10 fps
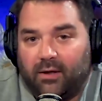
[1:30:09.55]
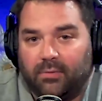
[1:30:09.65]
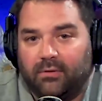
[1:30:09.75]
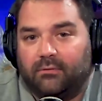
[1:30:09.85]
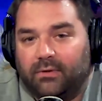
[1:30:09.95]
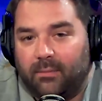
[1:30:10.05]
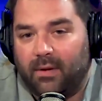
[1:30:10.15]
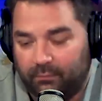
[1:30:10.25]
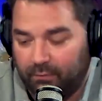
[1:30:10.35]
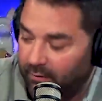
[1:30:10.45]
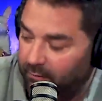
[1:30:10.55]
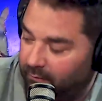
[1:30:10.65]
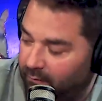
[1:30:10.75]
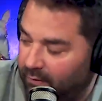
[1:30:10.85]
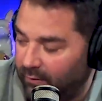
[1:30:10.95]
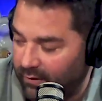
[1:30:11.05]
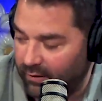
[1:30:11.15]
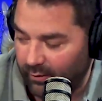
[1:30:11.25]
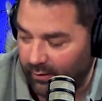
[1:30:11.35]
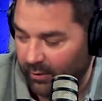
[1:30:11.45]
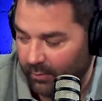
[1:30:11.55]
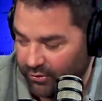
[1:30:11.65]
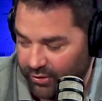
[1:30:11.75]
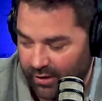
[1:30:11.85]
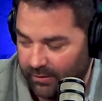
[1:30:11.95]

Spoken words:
but really, man, really, really, really, really appreciate